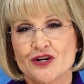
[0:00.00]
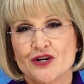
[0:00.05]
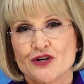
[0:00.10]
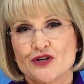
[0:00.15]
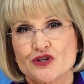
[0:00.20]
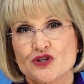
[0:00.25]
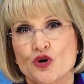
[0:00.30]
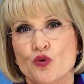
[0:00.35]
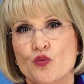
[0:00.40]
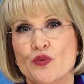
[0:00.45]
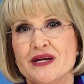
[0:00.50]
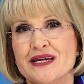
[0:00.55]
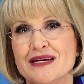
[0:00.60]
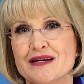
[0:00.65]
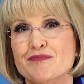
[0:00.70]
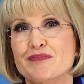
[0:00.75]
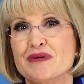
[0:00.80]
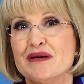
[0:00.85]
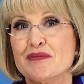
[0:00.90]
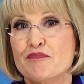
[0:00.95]
so we can
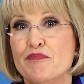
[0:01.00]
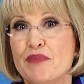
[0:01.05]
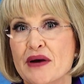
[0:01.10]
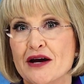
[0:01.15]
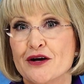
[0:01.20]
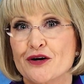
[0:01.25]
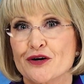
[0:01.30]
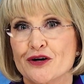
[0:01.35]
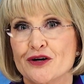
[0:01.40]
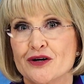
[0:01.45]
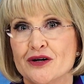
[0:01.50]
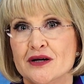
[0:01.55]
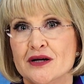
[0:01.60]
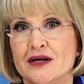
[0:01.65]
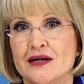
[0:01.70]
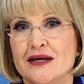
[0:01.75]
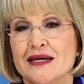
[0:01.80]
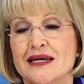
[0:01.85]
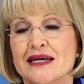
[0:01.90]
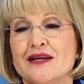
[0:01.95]
be better
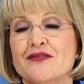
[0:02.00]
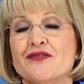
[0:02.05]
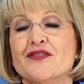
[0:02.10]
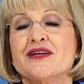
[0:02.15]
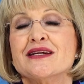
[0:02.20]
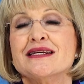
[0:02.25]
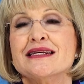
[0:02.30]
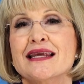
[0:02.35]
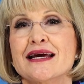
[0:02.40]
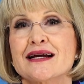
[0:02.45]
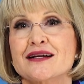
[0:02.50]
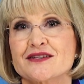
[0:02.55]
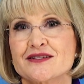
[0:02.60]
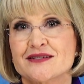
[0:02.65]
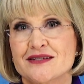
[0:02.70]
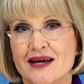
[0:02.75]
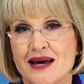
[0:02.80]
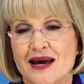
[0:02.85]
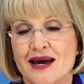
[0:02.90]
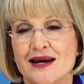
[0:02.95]
in the next
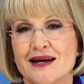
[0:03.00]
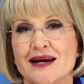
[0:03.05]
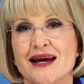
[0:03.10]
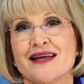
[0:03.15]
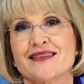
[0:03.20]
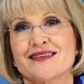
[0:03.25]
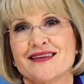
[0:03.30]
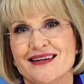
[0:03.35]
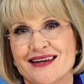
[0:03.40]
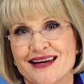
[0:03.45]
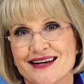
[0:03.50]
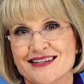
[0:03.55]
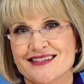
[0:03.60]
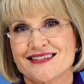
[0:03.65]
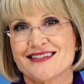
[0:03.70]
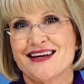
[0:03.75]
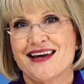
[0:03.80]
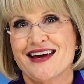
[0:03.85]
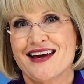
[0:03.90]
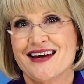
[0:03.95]
day and the next
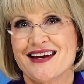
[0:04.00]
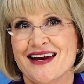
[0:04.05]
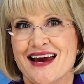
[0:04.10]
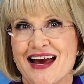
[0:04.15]
day